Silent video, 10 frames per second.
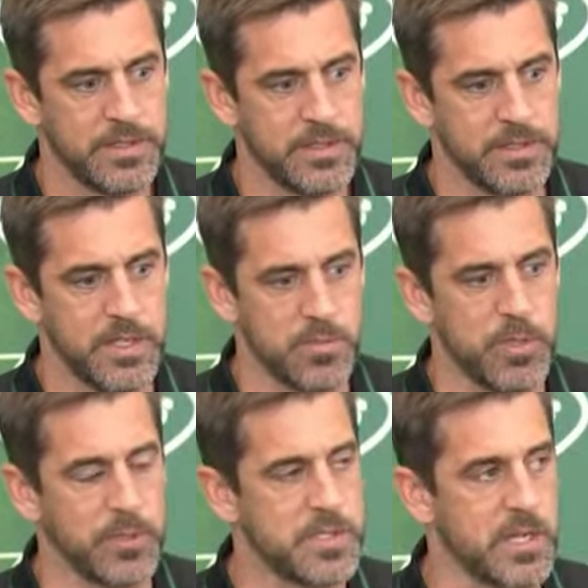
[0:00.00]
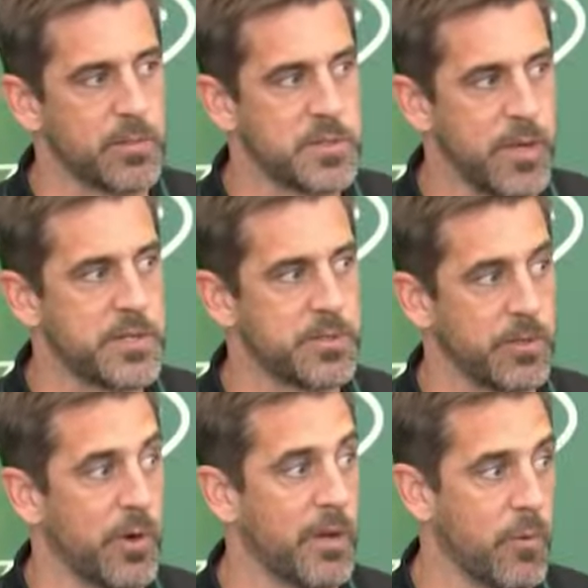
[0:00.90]
uh, he's building something special
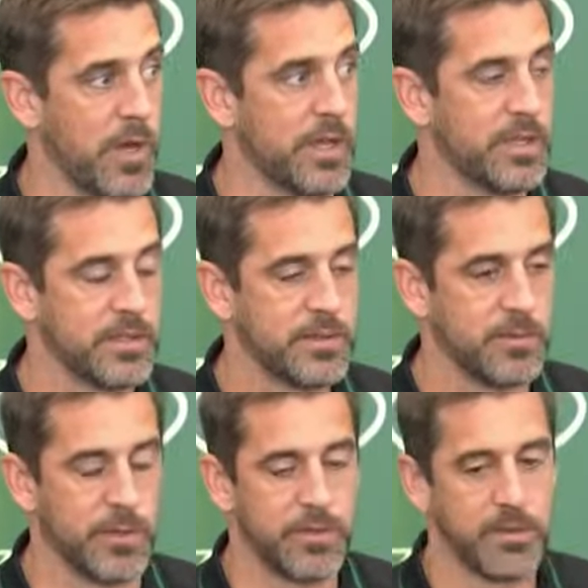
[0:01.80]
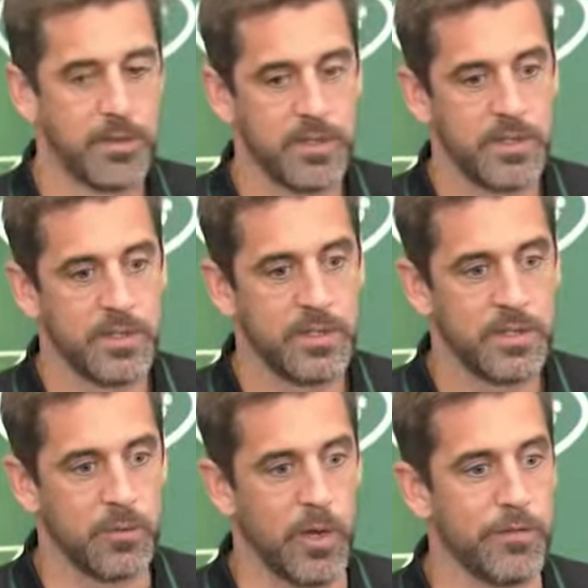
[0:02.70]
the right way with
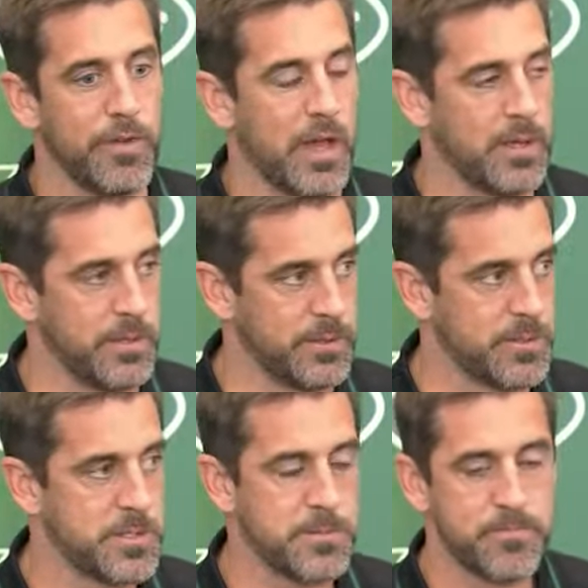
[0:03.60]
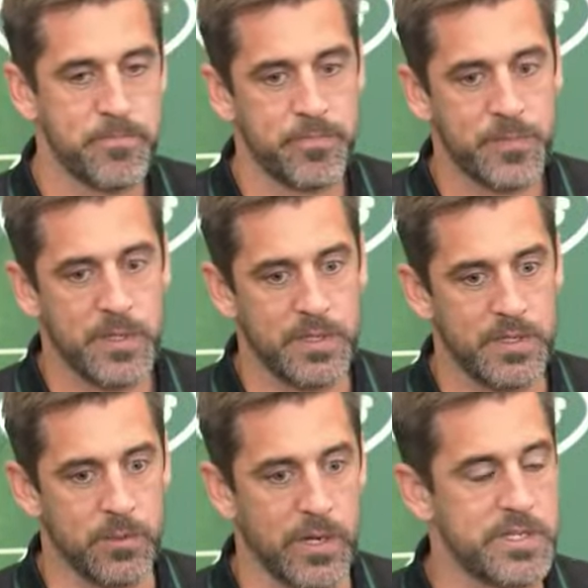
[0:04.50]
the right values,
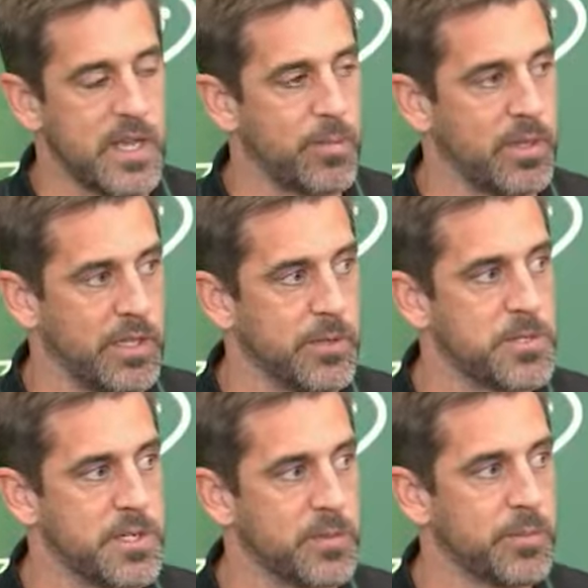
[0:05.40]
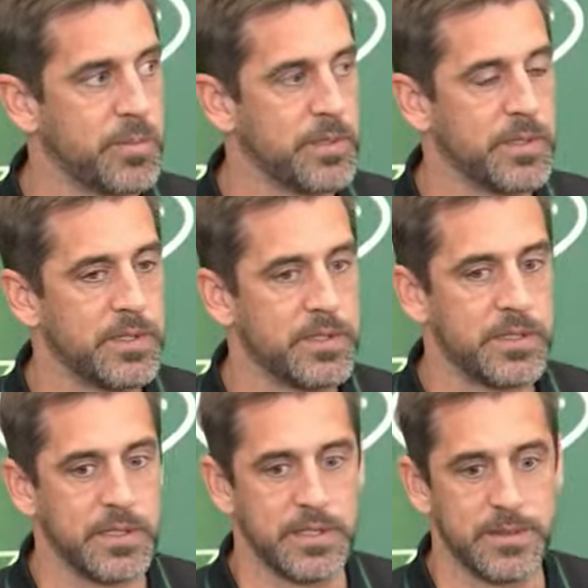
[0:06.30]
uh, the right type of leadership,
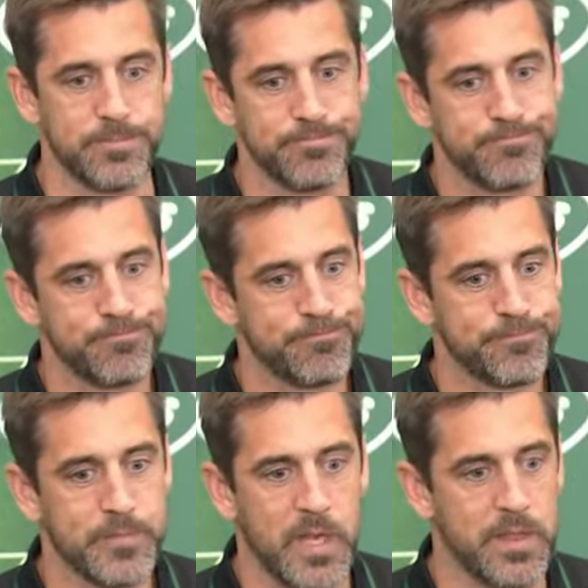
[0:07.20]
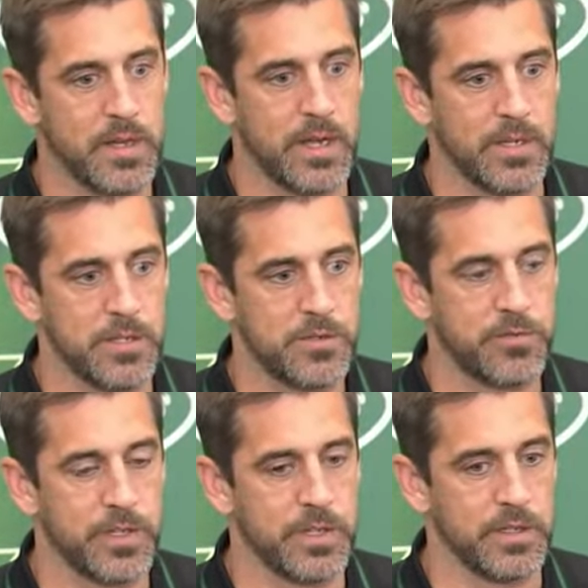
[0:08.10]
and I think I can just
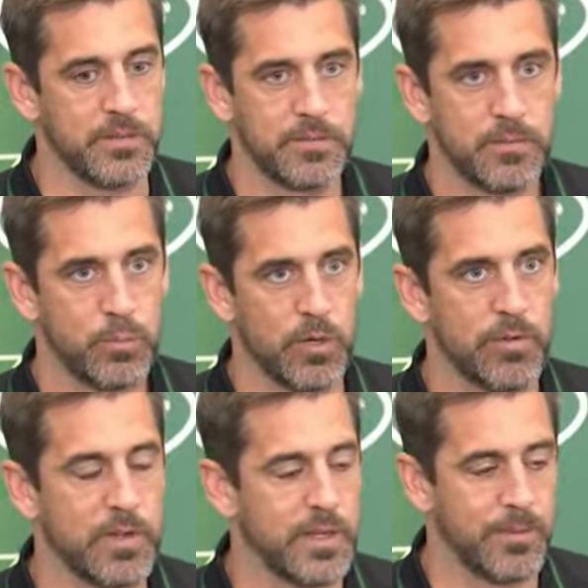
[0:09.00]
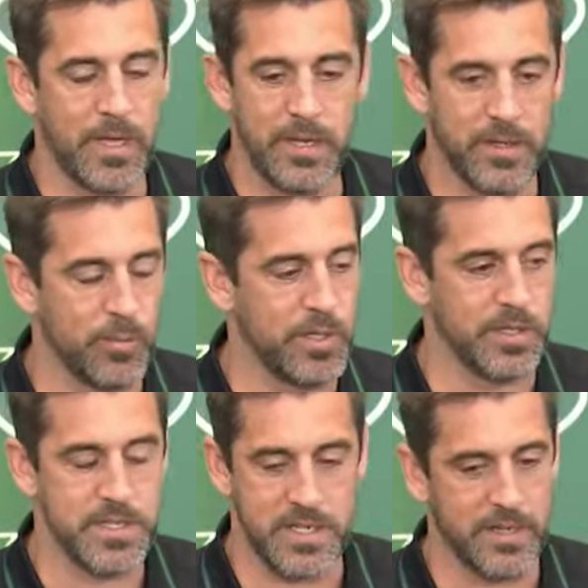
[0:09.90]
fit in perfectly. I'm not here to be
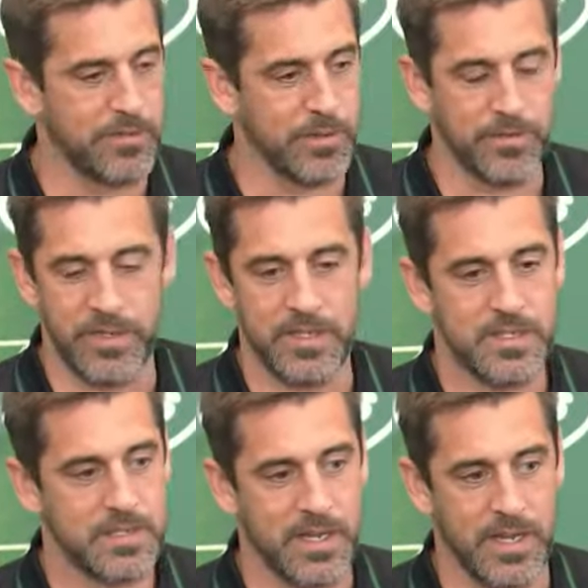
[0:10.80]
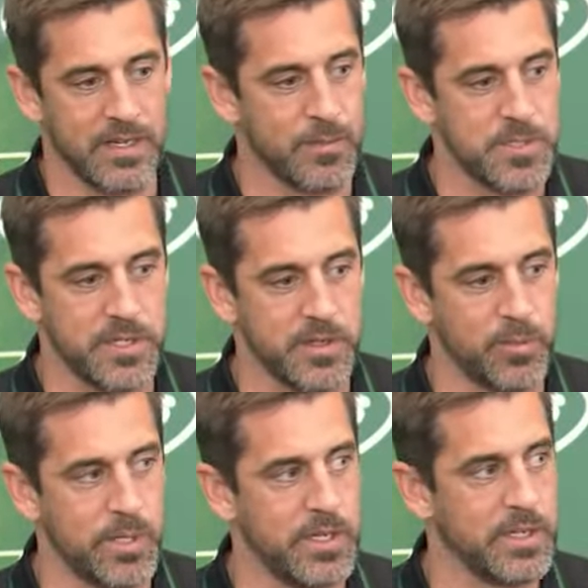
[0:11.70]
a savior of any kind. I'm just here to
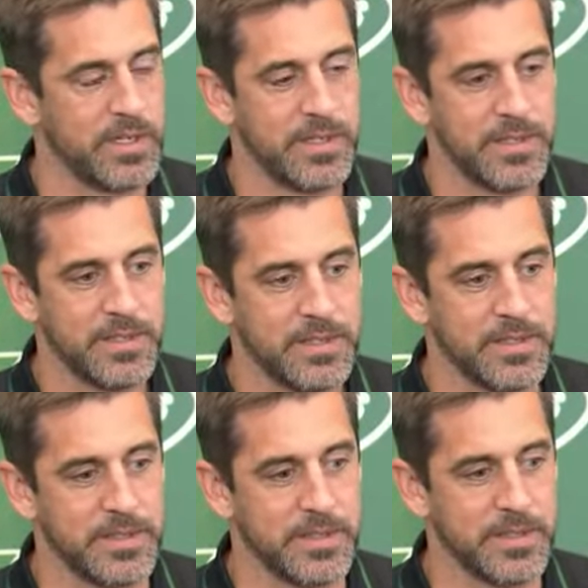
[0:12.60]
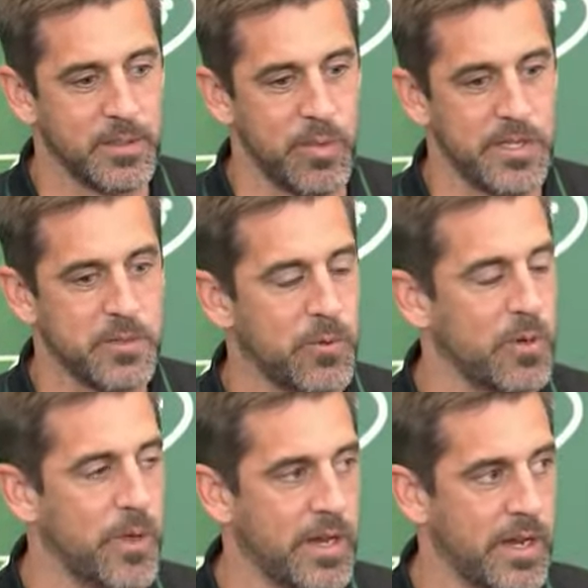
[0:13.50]
be uh, the best
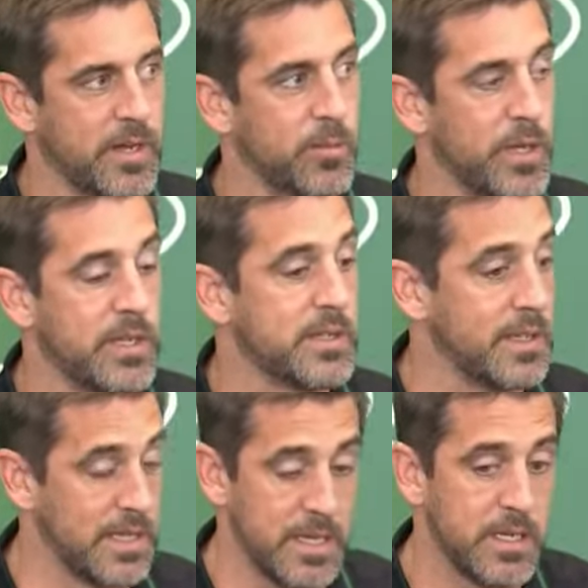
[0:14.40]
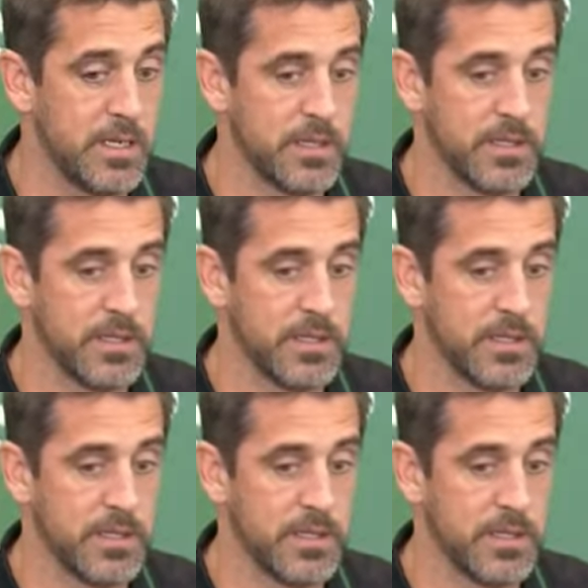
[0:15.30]
quarterback I can be, to lead